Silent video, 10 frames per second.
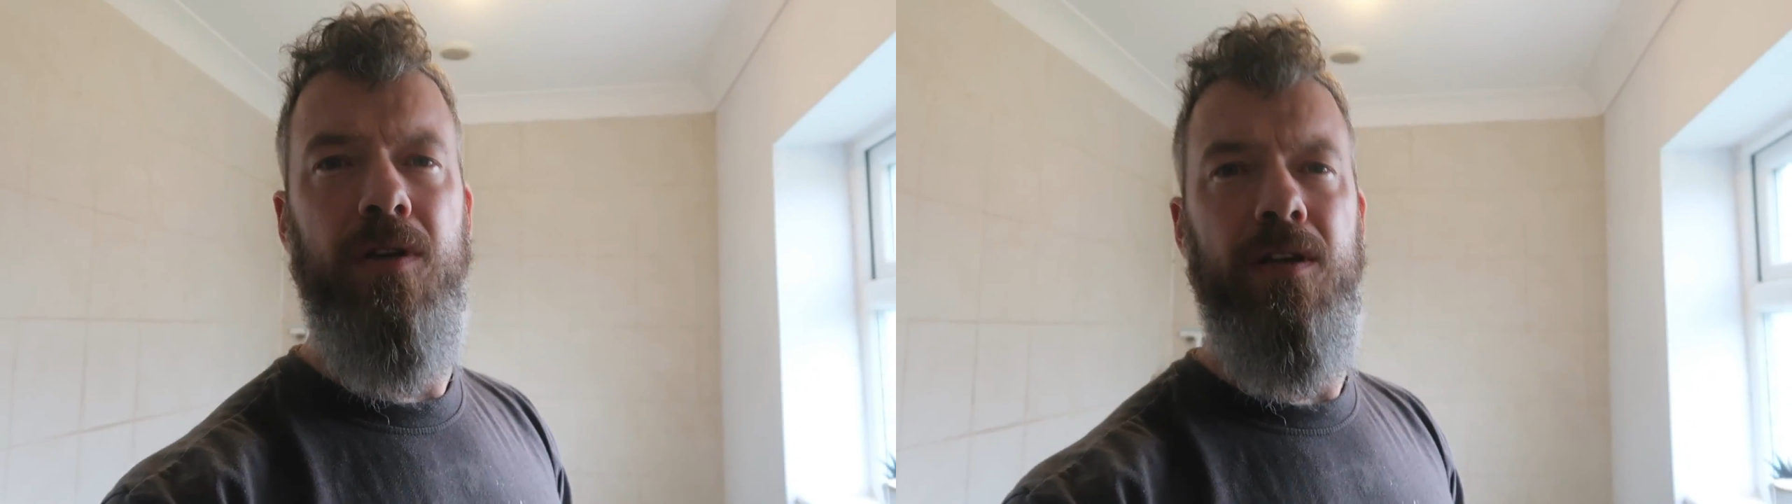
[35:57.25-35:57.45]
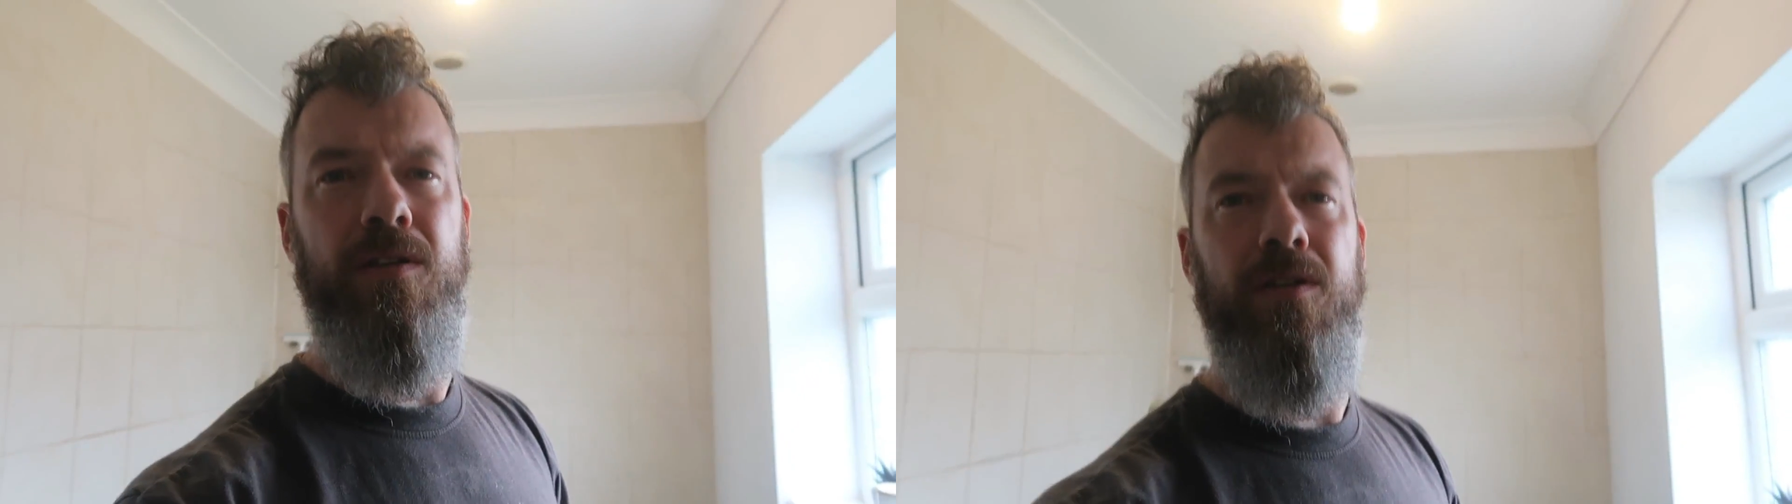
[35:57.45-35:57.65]

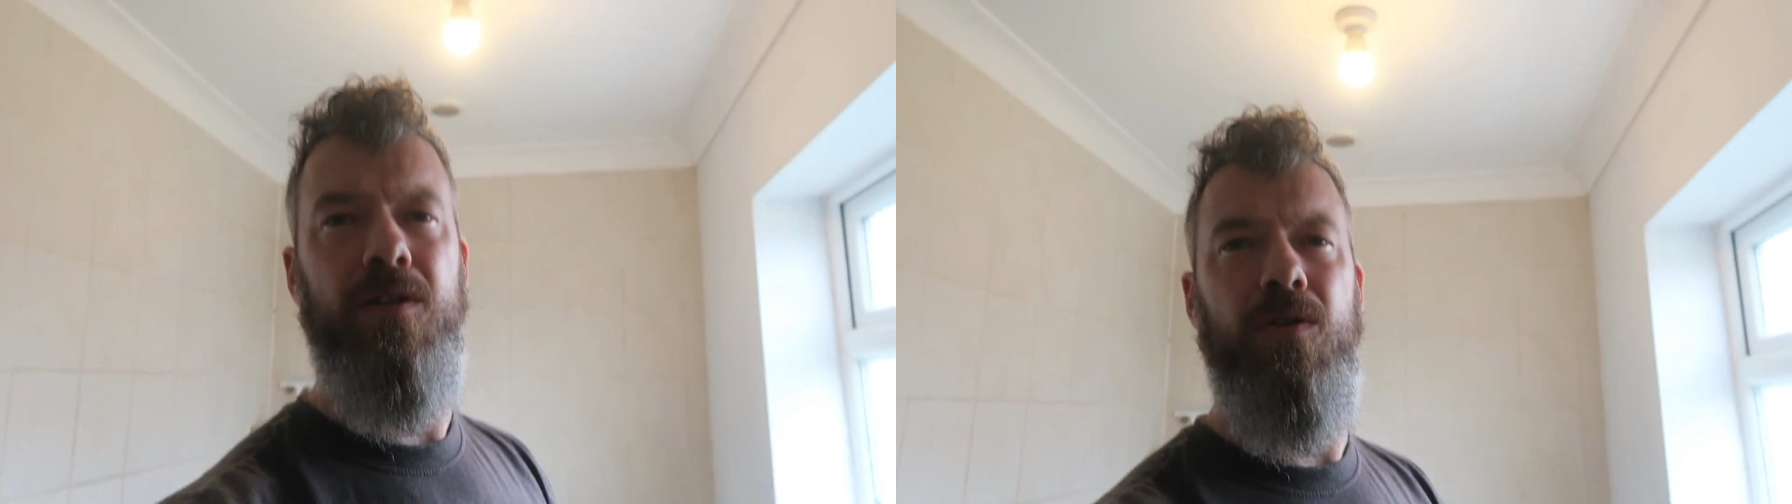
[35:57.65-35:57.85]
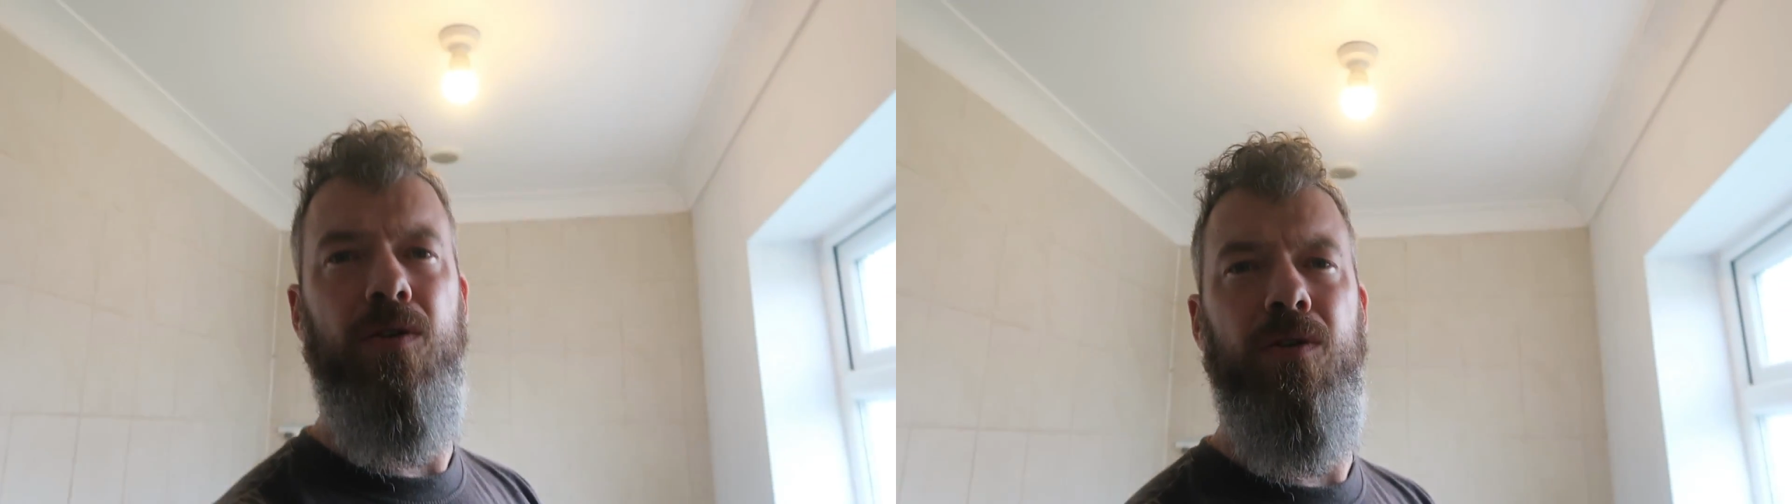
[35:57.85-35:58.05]
get to
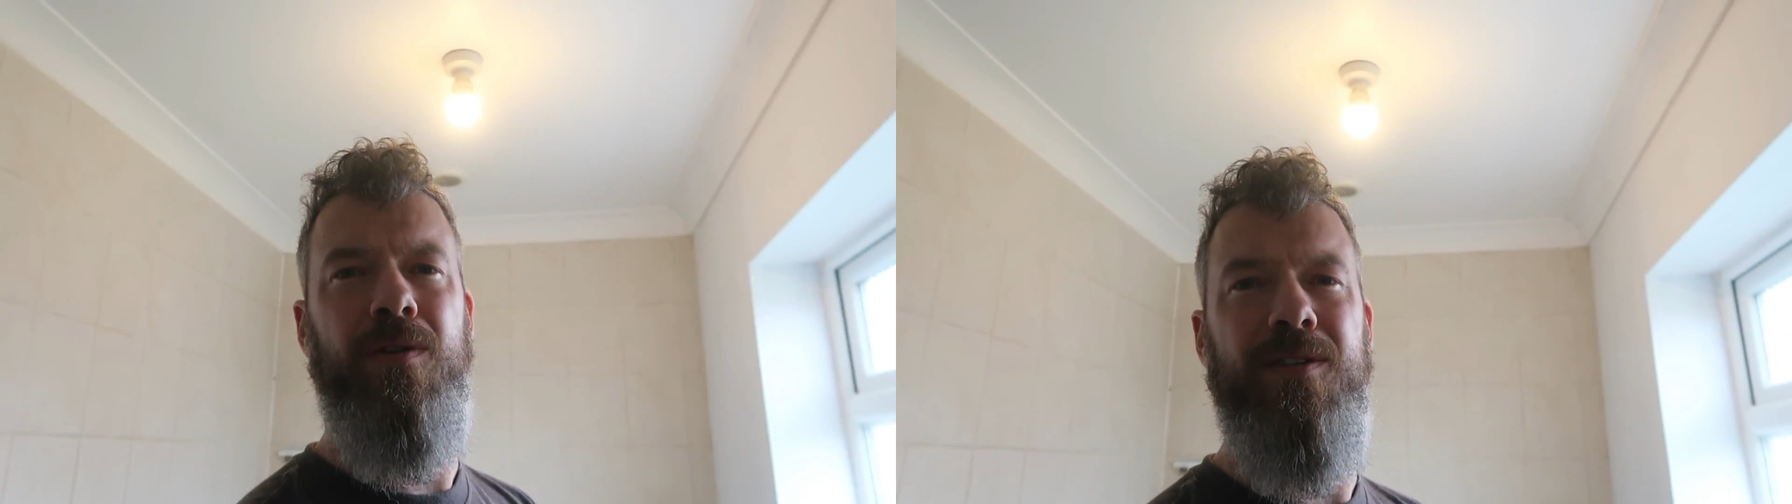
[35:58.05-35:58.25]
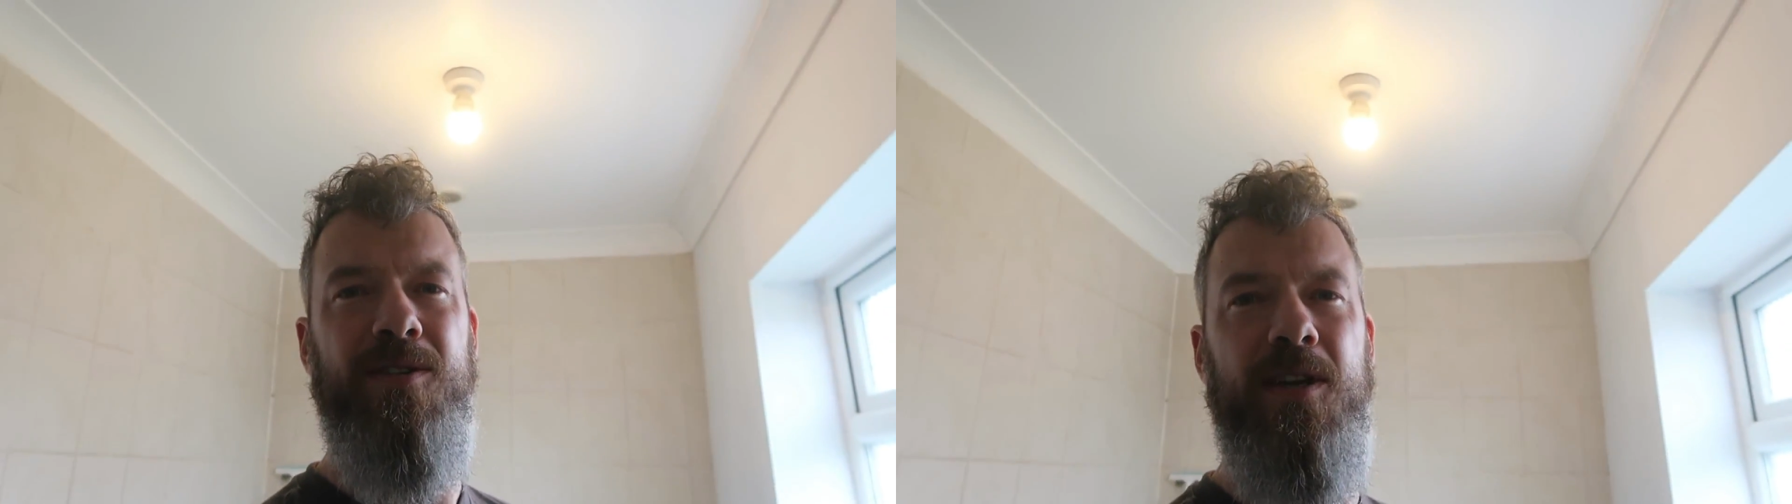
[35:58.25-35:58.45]
do
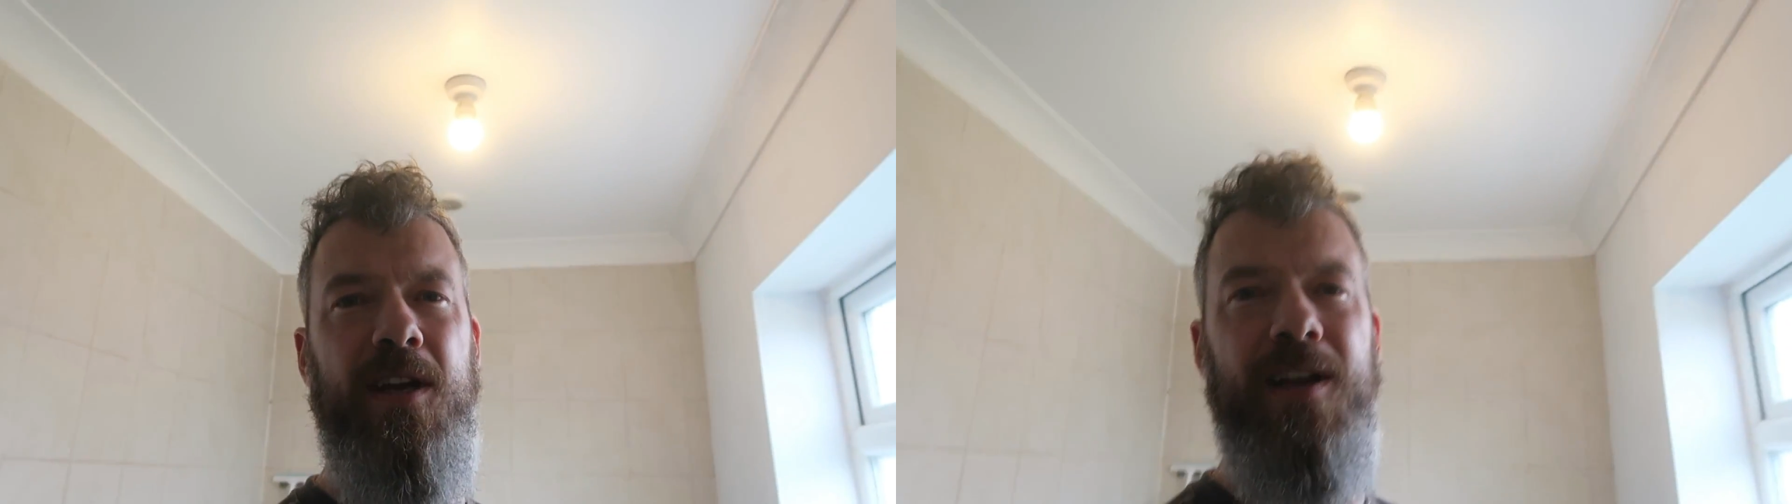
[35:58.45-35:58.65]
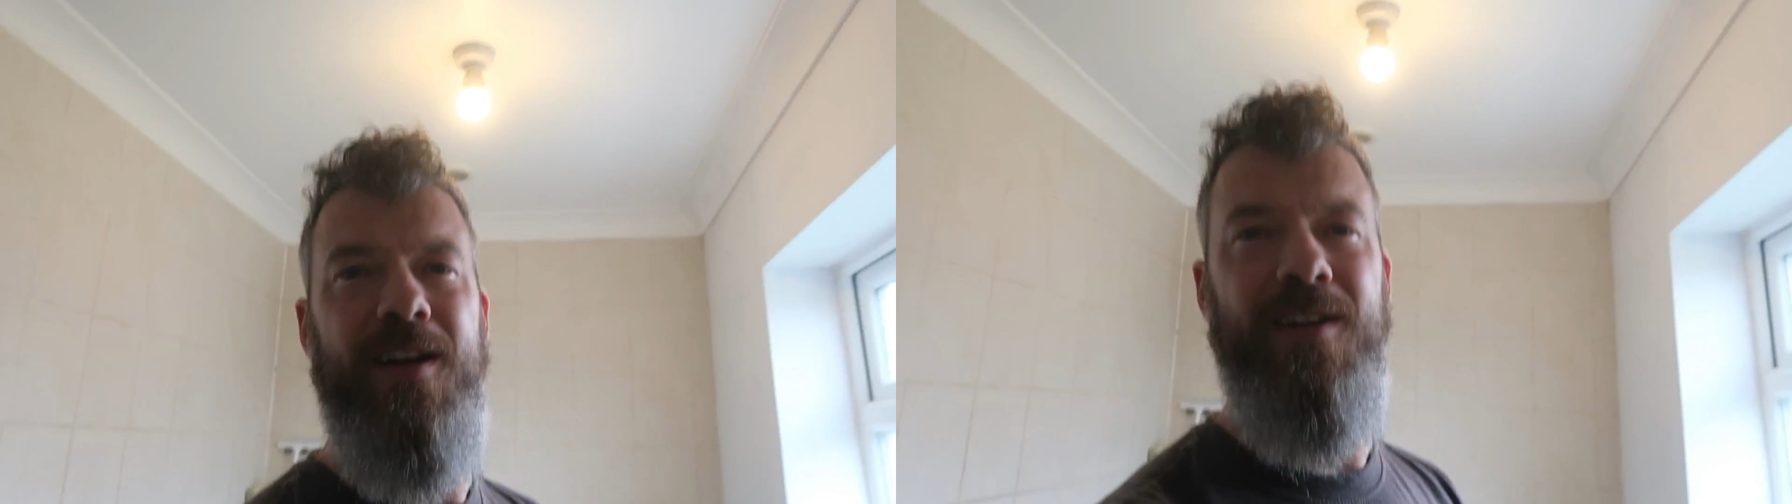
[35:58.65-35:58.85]
the
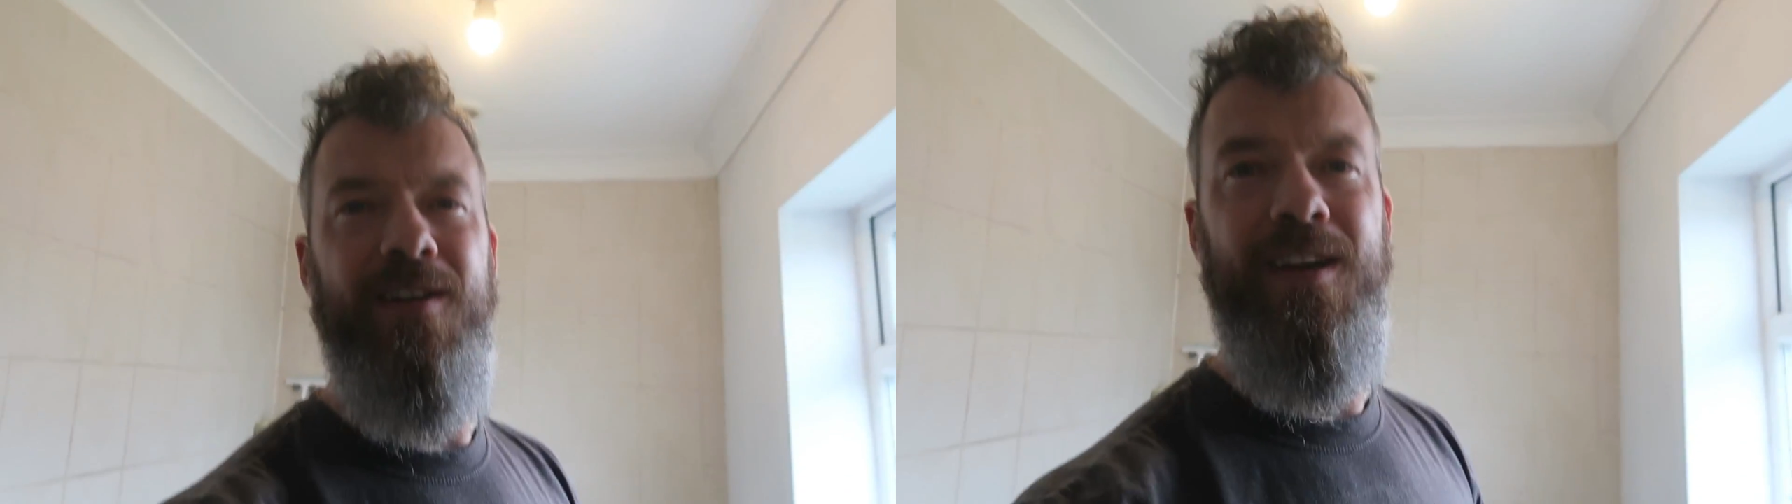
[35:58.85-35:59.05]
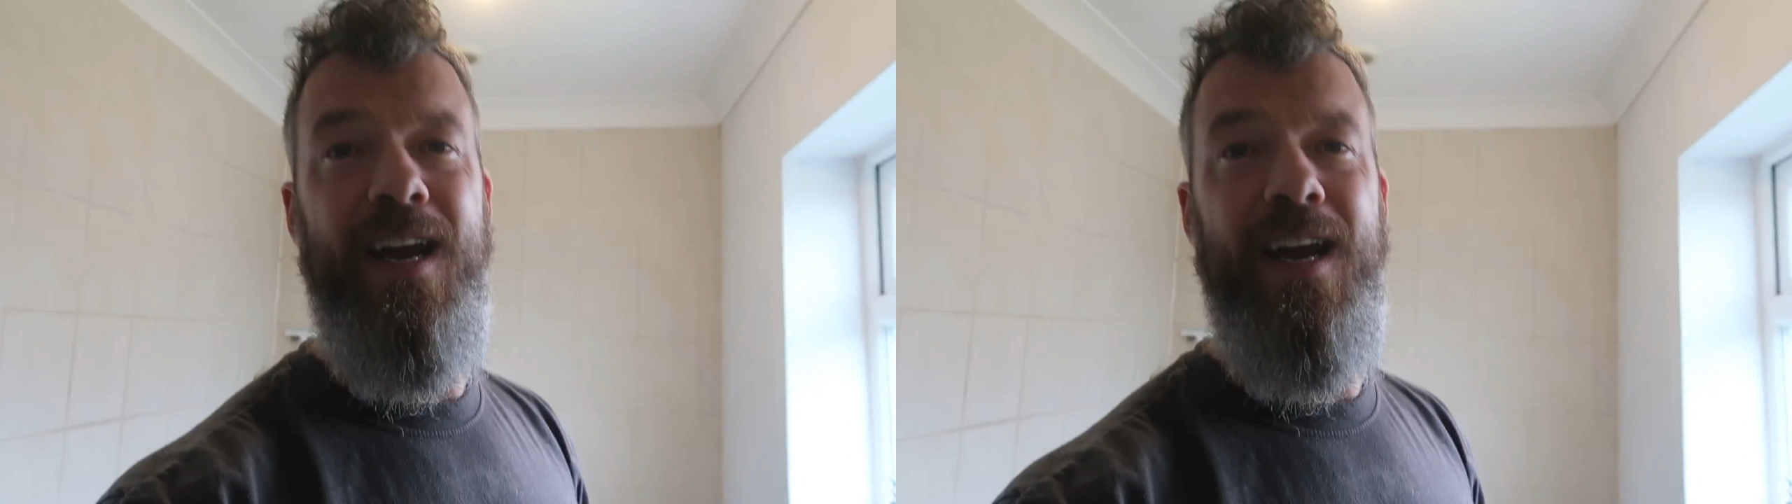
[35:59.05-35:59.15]
ceiling